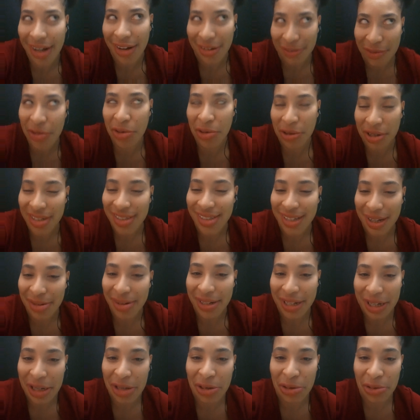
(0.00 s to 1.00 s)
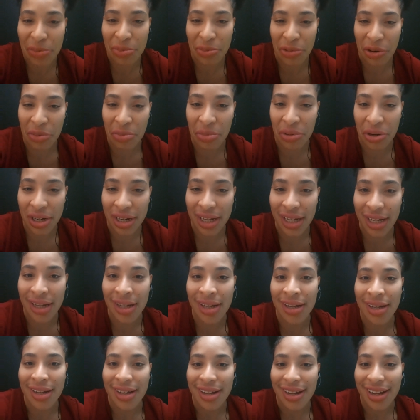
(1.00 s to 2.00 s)
of course, that will include more money
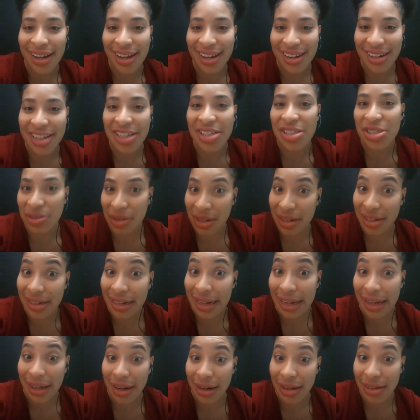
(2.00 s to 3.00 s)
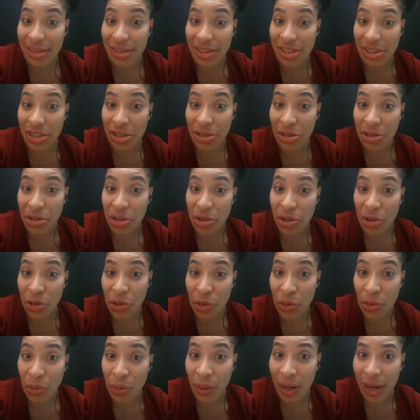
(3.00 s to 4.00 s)
in it so it can continue to
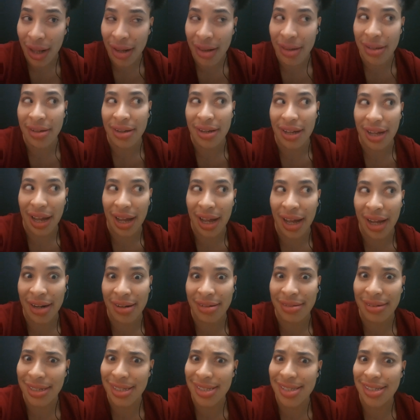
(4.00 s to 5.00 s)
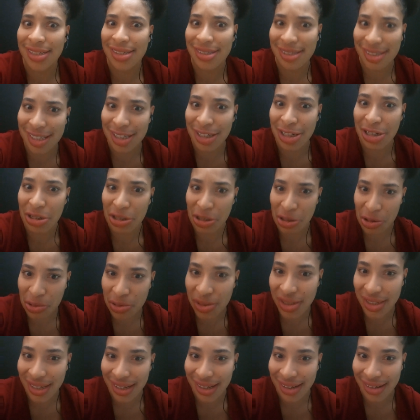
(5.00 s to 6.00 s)
do well and discontinue
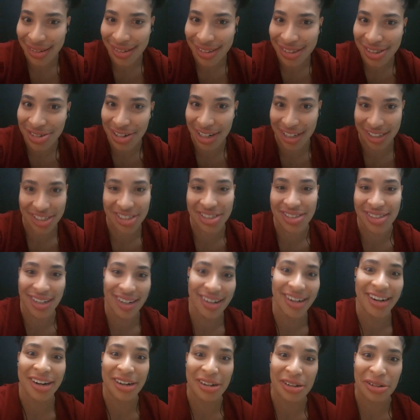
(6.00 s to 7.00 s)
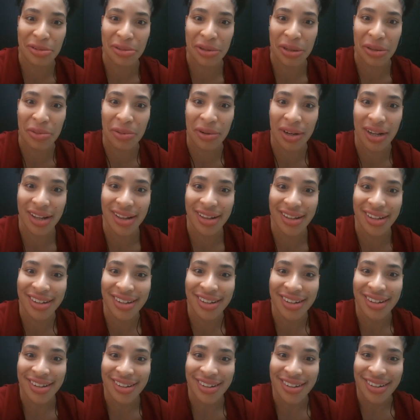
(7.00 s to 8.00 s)
using strategies that aren't doing well.
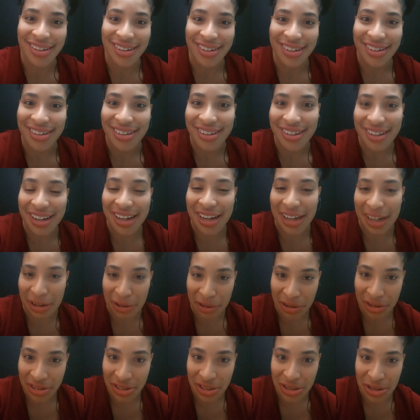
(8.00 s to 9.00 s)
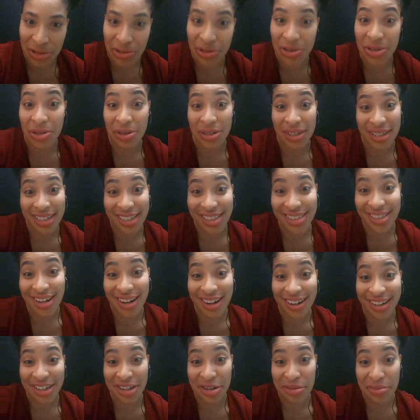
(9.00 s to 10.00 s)
In order to do so, you need to
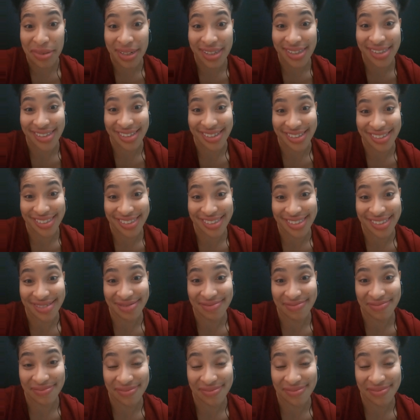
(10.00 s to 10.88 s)
audit your business.